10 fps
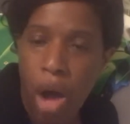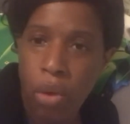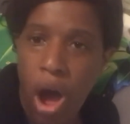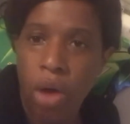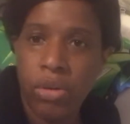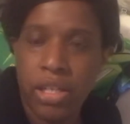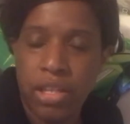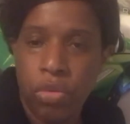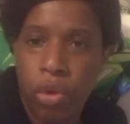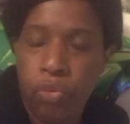outlet they're
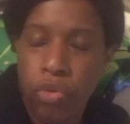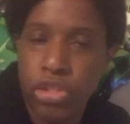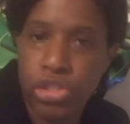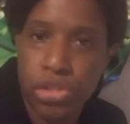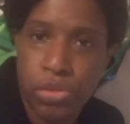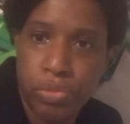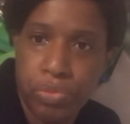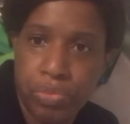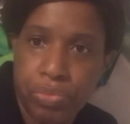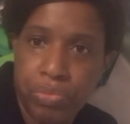referring to.
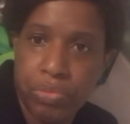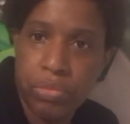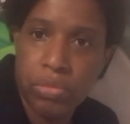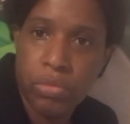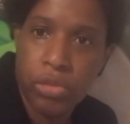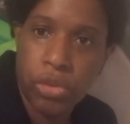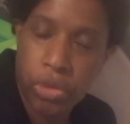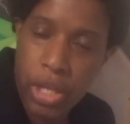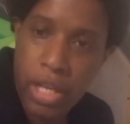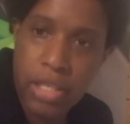
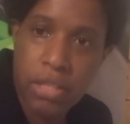Okay,